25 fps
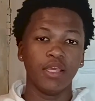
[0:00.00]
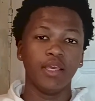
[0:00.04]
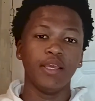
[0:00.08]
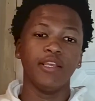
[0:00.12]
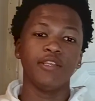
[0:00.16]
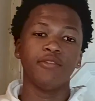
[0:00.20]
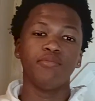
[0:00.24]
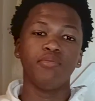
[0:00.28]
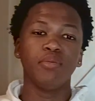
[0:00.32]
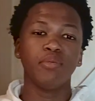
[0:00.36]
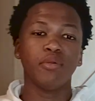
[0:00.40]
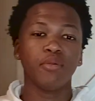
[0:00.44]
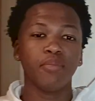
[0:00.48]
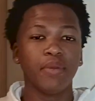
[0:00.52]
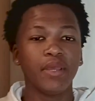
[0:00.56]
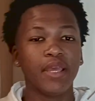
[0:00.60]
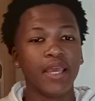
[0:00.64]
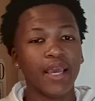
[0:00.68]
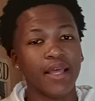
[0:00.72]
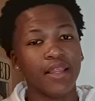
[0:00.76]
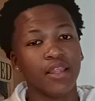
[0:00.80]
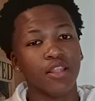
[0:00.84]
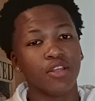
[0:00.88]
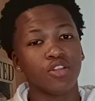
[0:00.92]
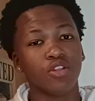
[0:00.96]
case, people
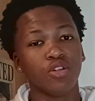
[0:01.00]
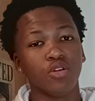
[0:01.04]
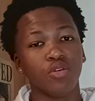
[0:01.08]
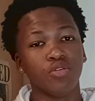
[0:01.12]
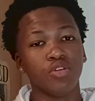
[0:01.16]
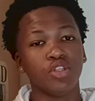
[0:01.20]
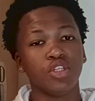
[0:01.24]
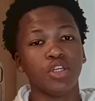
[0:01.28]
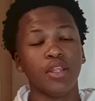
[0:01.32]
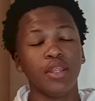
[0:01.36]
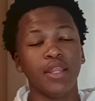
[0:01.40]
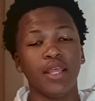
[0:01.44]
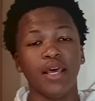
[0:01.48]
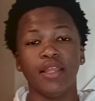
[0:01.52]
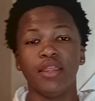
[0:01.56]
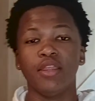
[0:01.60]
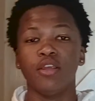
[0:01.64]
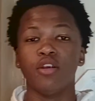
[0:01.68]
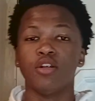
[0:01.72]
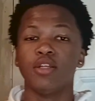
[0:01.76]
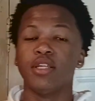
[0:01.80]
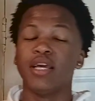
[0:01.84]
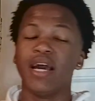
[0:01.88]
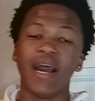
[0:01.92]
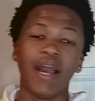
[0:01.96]
began this notion that
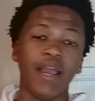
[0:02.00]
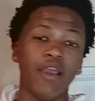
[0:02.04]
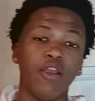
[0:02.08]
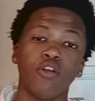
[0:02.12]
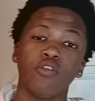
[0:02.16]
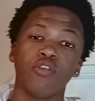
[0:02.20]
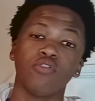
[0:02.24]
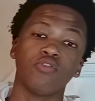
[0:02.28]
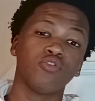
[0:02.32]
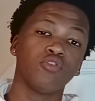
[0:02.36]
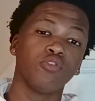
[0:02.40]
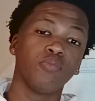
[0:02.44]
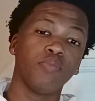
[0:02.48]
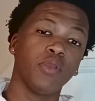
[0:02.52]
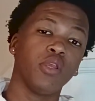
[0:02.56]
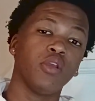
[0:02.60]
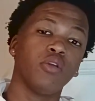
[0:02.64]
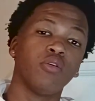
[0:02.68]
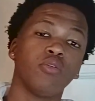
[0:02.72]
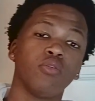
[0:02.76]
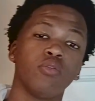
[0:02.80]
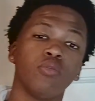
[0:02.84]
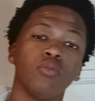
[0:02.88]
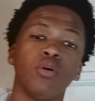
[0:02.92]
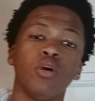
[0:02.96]
they're tired of
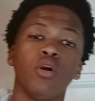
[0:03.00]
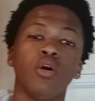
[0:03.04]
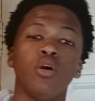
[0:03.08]
superhero